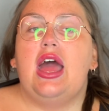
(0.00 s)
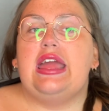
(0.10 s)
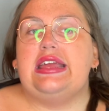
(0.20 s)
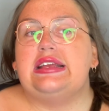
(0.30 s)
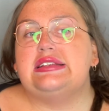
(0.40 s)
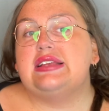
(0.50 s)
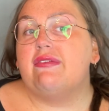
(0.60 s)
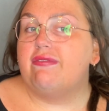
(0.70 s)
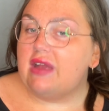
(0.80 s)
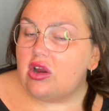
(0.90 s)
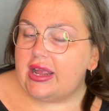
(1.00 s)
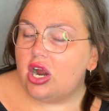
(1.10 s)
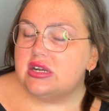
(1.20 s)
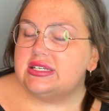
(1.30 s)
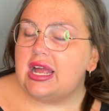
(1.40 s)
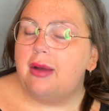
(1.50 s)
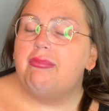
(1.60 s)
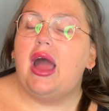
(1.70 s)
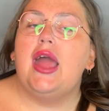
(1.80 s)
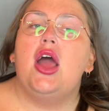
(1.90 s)
is very hard to come
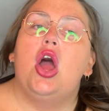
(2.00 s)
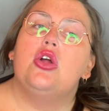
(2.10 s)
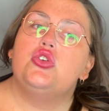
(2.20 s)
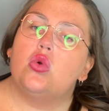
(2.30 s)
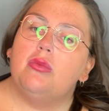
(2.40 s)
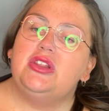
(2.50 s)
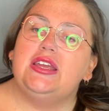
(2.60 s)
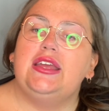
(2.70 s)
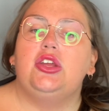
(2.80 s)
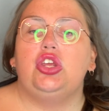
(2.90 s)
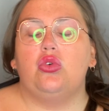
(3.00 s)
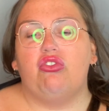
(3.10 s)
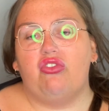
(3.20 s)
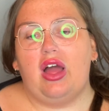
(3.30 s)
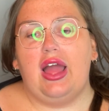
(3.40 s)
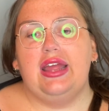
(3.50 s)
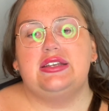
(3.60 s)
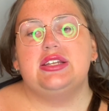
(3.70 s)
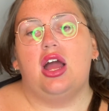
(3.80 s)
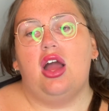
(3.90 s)
by. Normally you'll
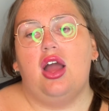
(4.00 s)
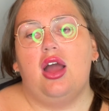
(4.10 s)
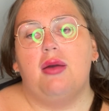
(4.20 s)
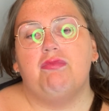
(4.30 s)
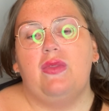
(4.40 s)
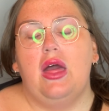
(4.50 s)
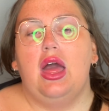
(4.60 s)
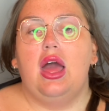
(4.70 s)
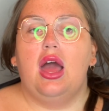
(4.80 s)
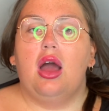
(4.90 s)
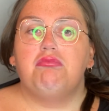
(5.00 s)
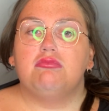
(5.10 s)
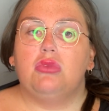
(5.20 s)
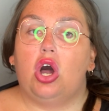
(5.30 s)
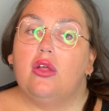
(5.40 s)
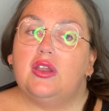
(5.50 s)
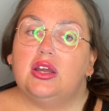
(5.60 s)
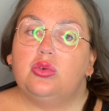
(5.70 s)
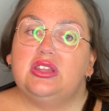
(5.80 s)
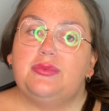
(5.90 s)
find all the
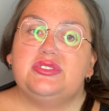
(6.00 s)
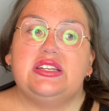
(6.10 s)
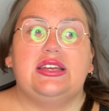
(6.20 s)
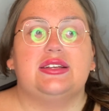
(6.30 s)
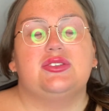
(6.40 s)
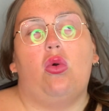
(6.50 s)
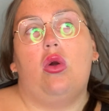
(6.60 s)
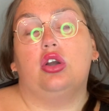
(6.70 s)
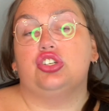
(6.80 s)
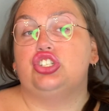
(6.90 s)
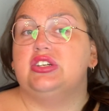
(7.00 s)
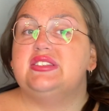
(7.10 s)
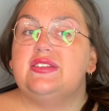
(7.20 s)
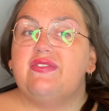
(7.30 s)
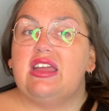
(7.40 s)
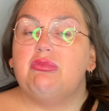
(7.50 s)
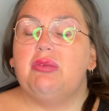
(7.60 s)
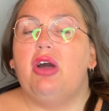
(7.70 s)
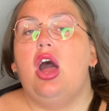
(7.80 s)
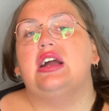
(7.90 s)
liquid lipsticks or just the family
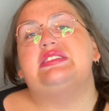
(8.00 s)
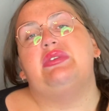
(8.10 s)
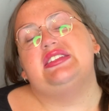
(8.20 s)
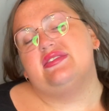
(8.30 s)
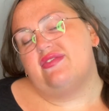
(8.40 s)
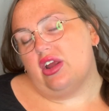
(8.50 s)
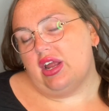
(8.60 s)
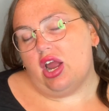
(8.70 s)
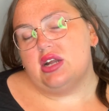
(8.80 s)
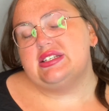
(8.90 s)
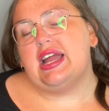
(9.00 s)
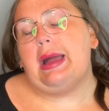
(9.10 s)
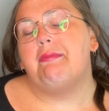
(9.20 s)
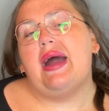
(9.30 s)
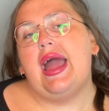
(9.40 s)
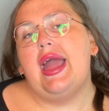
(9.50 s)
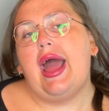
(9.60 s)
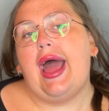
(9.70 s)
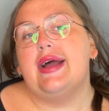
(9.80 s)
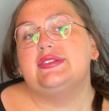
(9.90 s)
box, but it's very hard to come by
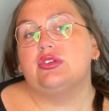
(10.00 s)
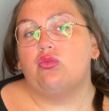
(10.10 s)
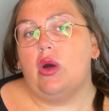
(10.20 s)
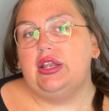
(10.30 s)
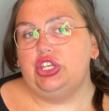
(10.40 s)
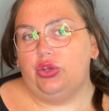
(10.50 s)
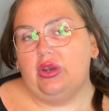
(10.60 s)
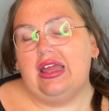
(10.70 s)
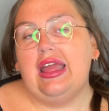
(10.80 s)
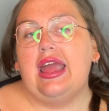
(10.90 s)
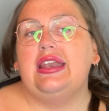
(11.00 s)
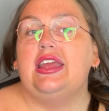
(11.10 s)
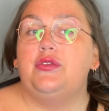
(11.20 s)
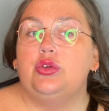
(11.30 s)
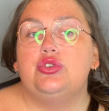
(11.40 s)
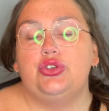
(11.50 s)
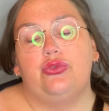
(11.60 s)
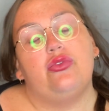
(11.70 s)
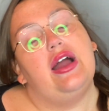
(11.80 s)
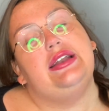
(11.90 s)
as one unit. And if you do
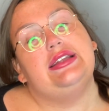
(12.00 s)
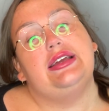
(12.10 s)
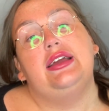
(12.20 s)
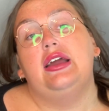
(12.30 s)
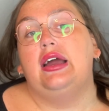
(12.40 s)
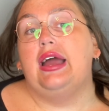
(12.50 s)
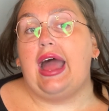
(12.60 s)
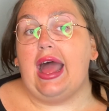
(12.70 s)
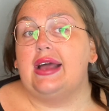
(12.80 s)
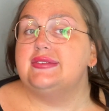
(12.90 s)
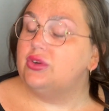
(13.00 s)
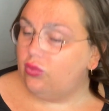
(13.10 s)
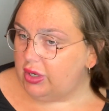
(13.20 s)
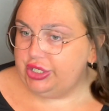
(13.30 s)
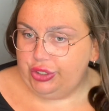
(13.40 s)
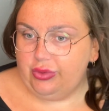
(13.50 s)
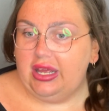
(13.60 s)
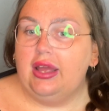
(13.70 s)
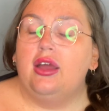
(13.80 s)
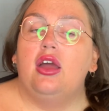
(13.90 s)
find it as one
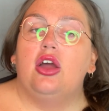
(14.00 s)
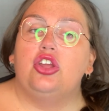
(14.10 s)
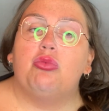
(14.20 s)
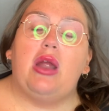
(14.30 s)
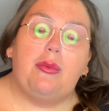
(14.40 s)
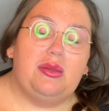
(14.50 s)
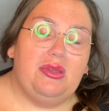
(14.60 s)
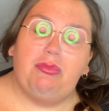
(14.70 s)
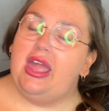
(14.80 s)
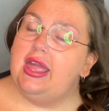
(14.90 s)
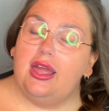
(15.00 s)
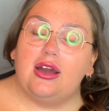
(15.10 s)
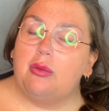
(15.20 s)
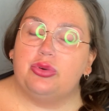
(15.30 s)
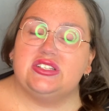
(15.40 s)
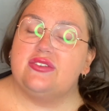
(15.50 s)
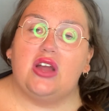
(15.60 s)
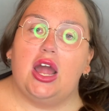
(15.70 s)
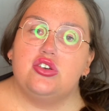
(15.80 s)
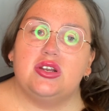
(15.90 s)
unit, you'll probably be paying upwards of
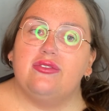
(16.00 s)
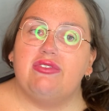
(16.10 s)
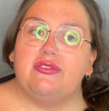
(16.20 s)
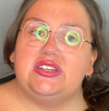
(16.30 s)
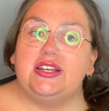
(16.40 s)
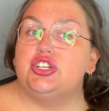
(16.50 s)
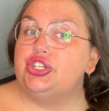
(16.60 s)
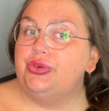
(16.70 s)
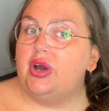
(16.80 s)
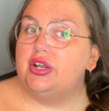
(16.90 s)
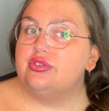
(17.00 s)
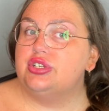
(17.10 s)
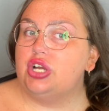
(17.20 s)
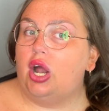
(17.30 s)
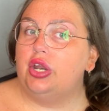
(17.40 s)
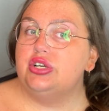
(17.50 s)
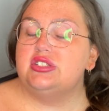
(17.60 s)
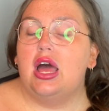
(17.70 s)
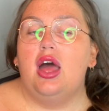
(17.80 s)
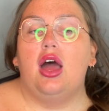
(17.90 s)
$150 to $200.
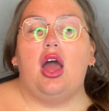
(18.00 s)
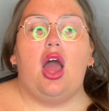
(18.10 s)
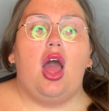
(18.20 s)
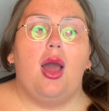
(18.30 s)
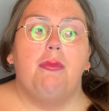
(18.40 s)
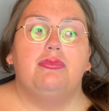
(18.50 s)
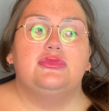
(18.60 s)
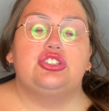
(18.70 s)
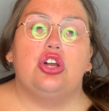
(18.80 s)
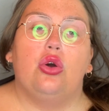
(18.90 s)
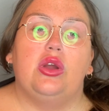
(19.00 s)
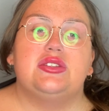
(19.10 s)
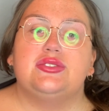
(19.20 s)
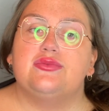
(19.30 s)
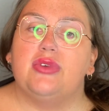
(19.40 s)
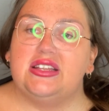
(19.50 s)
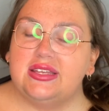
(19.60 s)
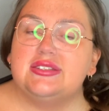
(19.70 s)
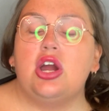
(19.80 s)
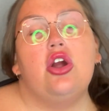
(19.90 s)
So it
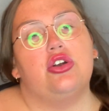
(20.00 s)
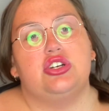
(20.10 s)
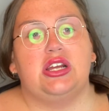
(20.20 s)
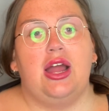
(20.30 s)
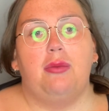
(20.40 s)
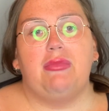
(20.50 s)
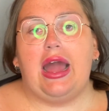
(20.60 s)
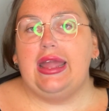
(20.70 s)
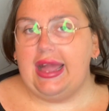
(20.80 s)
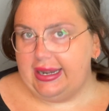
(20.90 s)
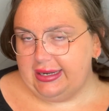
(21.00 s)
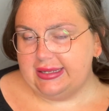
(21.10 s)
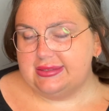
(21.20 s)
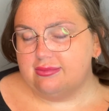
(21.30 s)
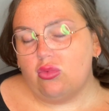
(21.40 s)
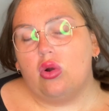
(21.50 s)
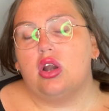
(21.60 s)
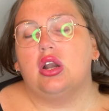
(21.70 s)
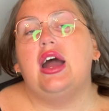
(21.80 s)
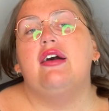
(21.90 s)
is harder to come by, and it is
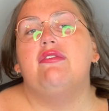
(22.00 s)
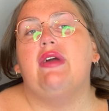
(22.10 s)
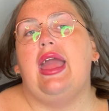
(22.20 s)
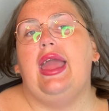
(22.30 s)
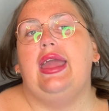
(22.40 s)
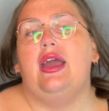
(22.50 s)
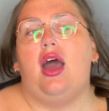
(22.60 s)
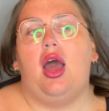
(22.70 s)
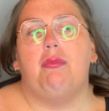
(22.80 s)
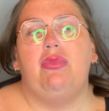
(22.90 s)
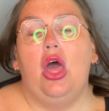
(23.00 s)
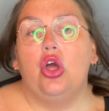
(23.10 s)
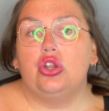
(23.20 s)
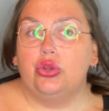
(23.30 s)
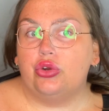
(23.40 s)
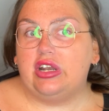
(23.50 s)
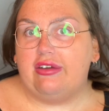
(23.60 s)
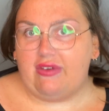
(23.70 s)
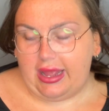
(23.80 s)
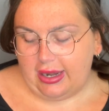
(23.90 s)
more of a lucrative
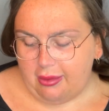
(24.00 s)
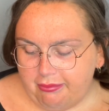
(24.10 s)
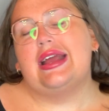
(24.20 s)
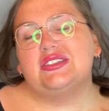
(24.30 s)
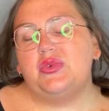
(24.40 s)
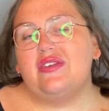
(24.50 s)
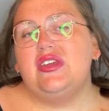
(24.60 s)
item. Next, we have the